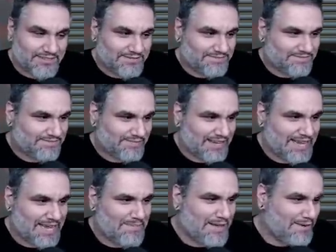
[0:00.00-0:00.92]
too. Go on. They
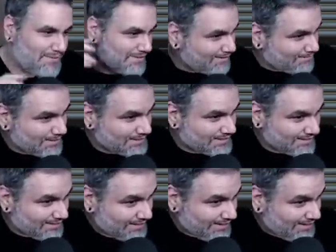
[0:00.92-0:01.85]
can't be hit with
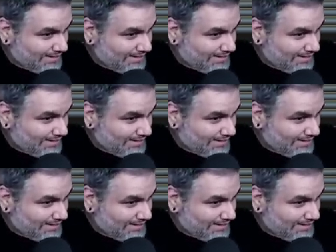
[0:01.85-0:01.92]
Niv-Mizzet.